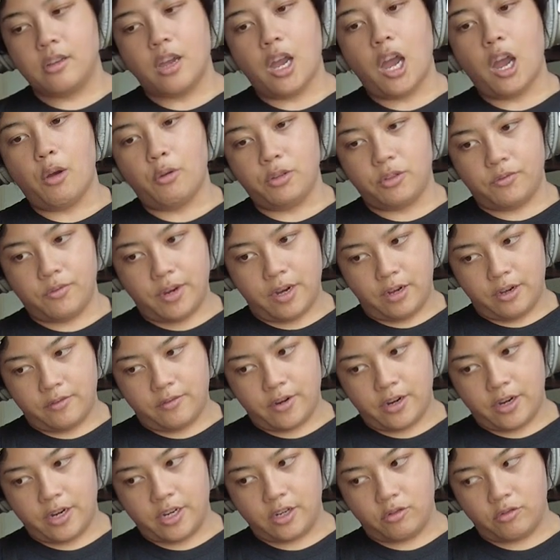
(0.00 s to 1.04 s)
I was very,
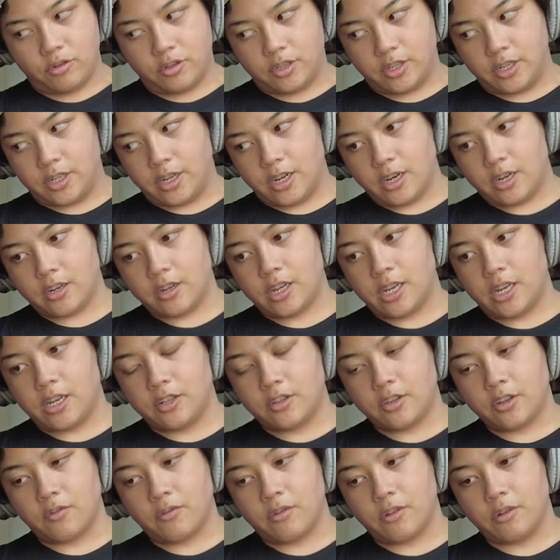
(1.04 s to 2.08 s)
very interested. And again,
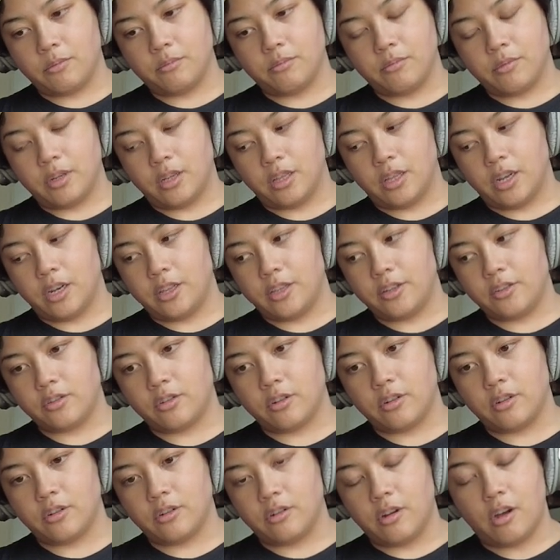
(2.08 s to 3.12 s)
it's from, a lot of these
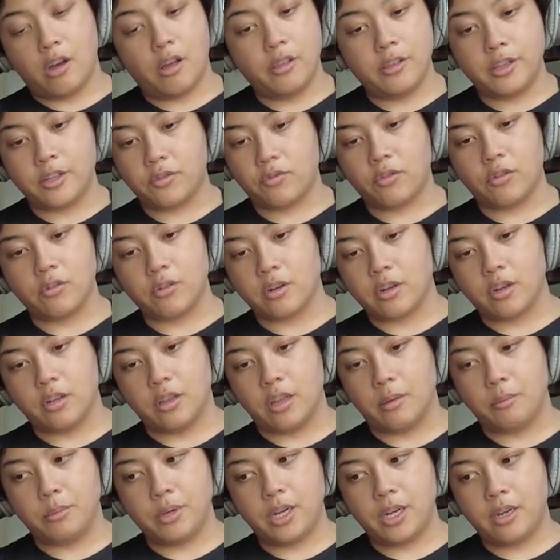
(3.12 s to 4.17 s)
are, all these for
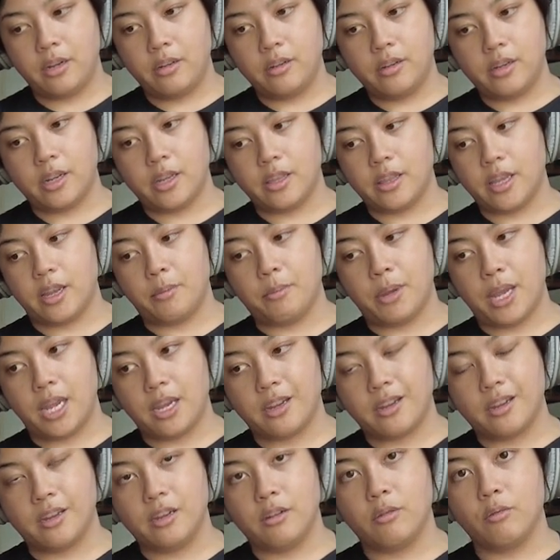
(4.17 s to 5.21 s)
Colombia, and they
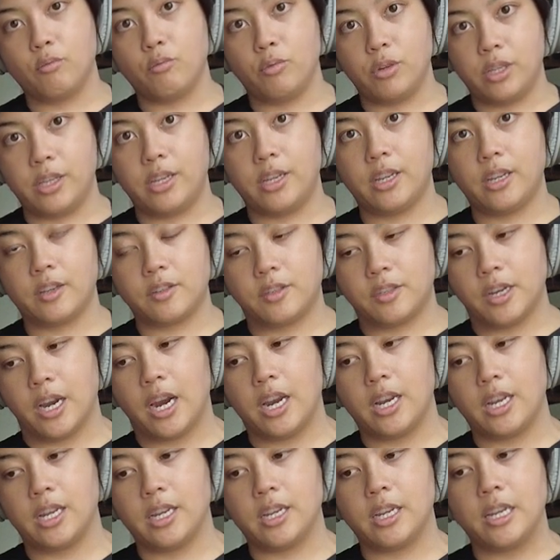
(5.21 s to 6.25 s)
make really
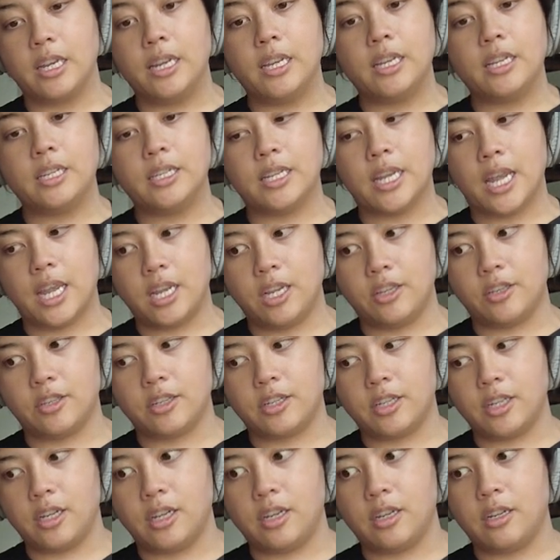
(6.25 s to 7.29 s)
exciting,
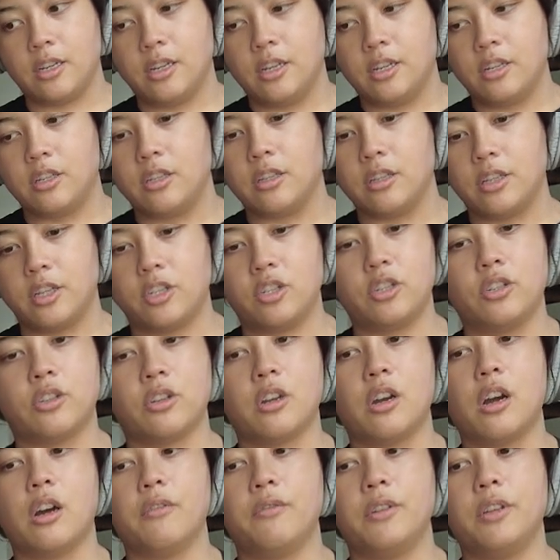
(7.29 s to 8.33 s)
tasty, delicious
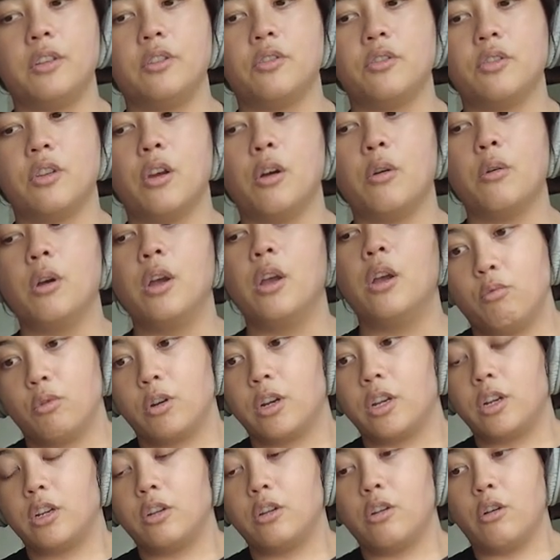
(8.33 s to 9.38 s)
coffees. So we're
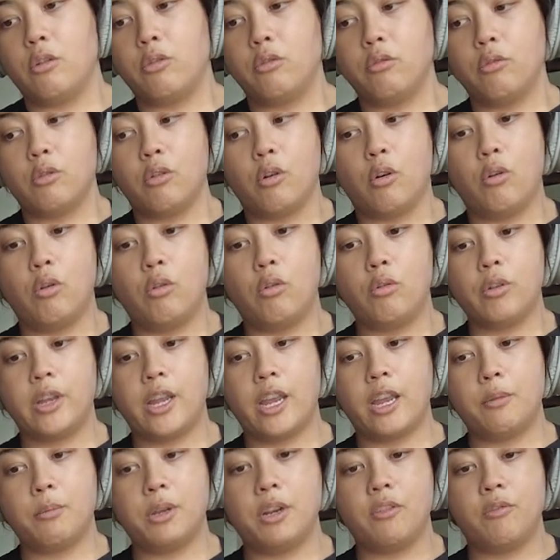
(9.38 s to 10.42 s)
going to go through the whole
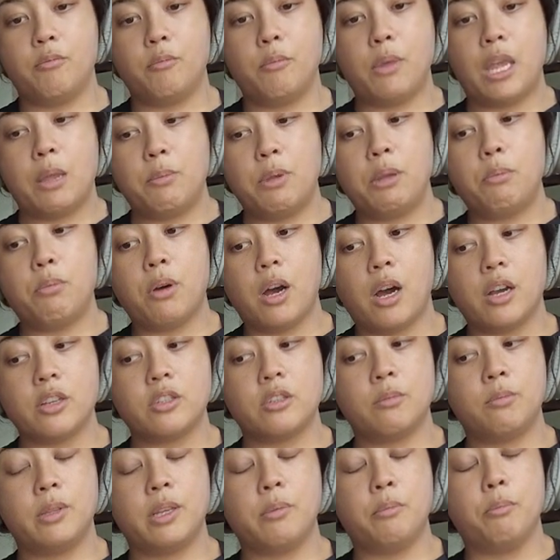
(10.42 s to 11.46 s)
gambit of maybe
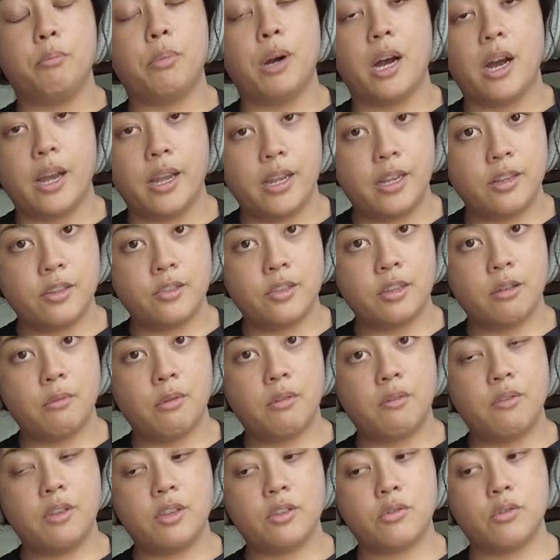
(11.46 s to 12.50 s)
possibly buying some
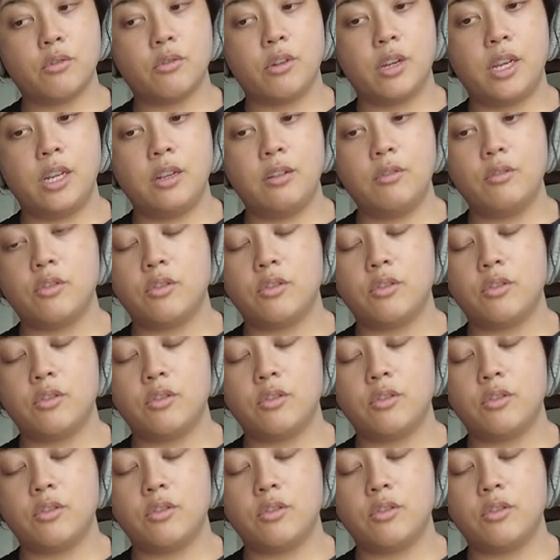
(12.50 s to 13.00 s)
of this green.